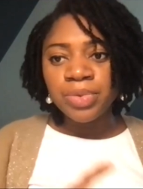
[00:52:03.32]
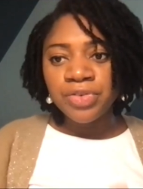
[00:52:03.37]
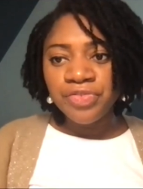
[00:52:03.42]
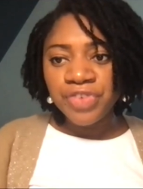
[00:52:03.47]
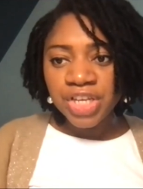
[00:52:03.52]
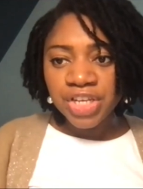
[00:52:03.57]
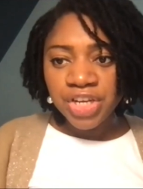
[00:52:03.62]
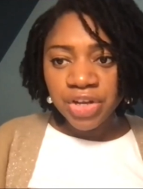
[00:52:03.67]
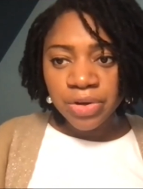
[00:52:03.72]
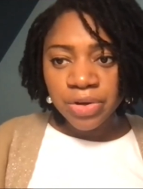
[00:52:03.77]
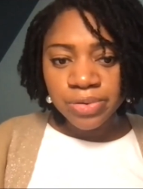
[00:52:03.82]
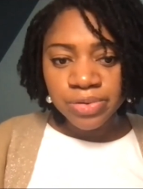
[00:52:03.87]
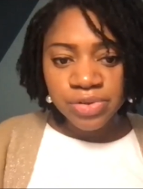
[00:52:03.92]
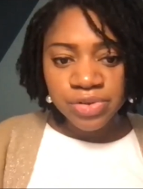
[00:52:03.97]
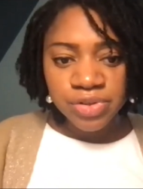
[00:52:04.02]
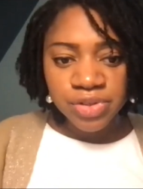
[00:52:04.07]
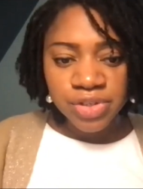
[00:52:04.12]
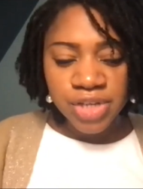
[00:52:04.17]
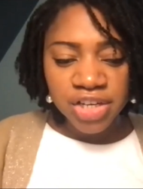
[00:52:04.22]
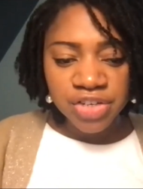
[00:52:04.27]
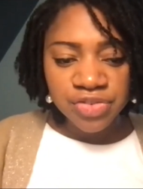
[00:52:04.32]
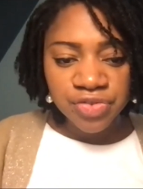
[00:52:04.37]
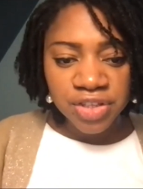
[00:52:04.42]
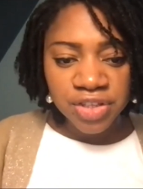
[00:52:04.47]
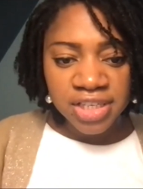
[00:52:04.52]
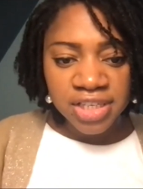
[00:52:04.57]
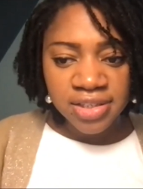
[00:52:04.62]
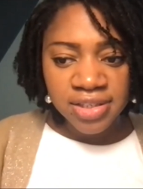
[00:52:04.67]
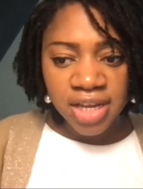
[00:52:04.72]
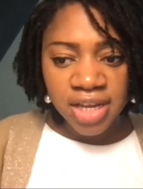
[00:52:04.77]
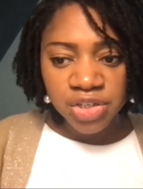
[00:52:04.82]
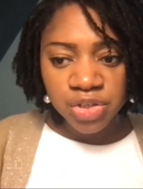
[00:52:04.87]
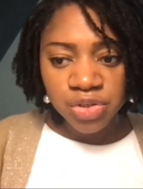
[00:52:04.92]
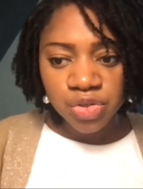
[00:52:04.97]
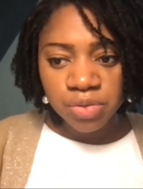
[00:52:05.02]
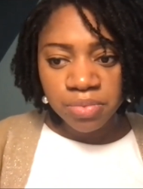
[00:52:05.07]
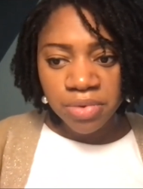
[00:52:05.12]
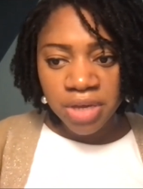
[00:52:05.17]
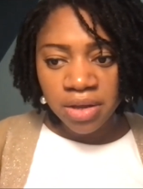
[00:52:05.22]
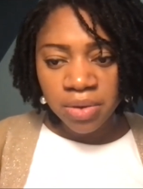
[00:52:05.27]
the videos search for these
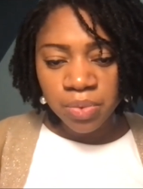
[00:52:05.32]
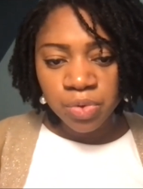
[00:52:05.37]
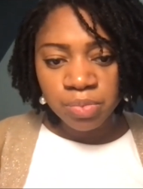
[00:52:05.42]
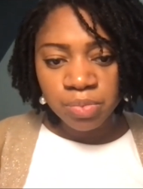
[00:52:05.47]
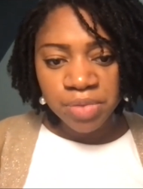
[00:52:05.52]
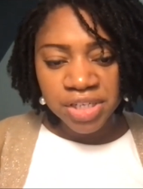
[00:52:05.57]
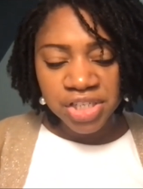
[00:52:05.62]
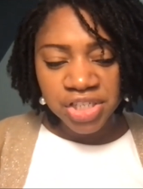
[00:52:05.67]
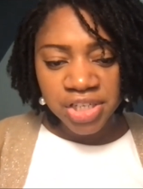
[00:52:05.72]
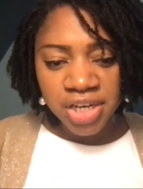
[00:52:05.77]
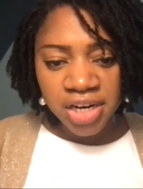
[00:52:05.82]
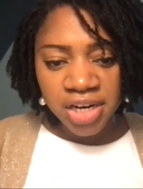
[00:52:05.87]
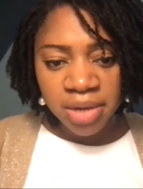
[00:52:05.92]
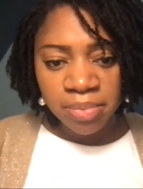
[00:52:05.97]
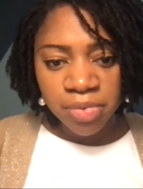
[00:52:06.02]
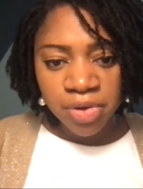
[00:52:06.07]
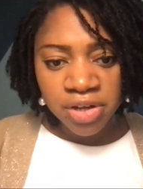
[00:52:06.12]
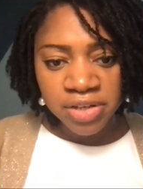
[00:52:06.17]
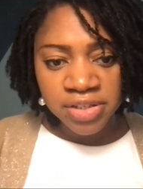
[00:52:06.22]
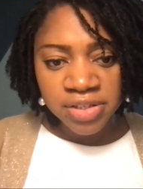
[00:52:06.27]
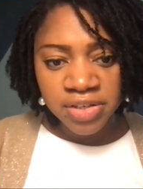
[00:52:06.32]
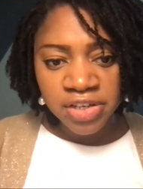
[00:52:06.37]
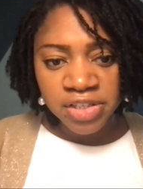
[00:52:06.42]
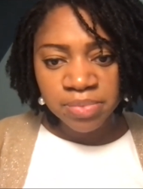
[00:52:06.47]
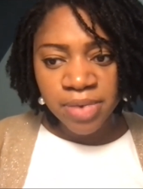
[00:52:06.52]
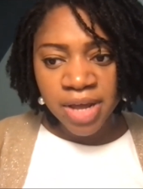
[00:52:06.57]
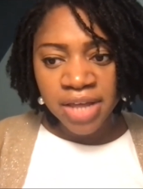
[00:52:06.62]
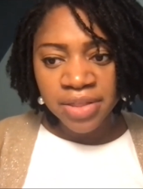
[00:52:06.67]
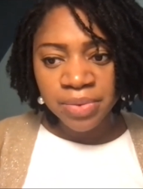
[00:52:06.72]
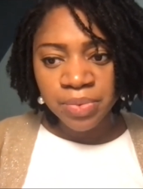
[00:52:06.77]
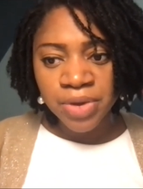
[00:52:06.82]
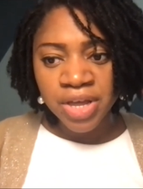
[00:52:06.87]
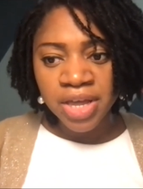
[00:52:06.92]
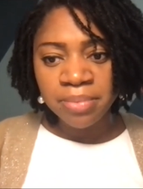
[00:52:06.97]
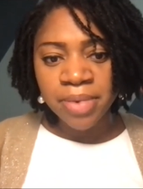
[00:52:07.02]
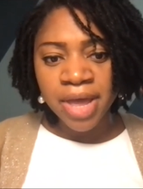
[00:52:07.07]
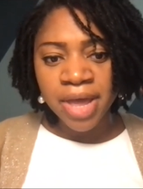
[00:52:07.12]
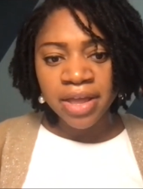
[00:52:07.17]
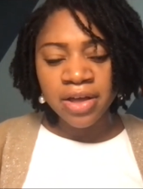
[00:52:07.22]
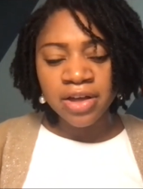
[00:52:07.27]
sessions will be, will be shared amongst us, by the way,
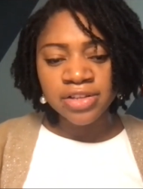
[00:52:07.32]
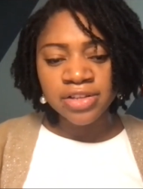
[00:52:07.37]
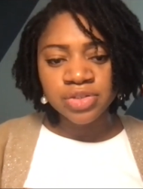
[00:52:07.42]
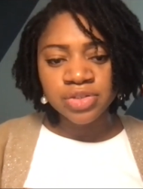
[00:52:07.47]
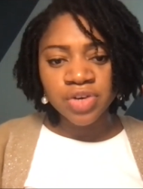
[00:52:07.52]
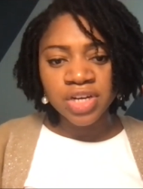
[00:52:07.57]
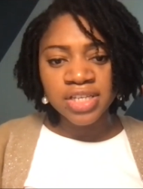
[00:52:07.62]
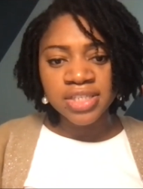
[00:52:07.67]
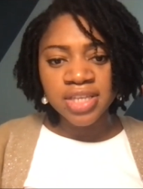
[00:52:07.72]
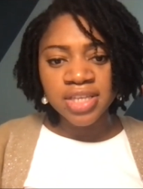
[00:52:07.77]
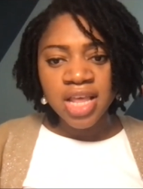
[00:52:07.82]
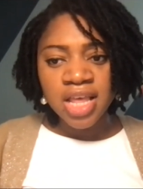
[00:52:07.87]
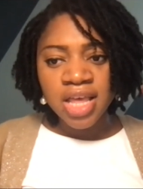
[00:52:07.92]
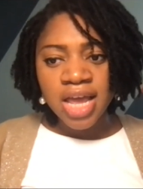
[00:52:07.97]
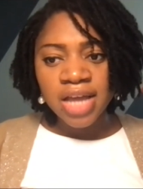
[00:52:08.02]
by God's grace.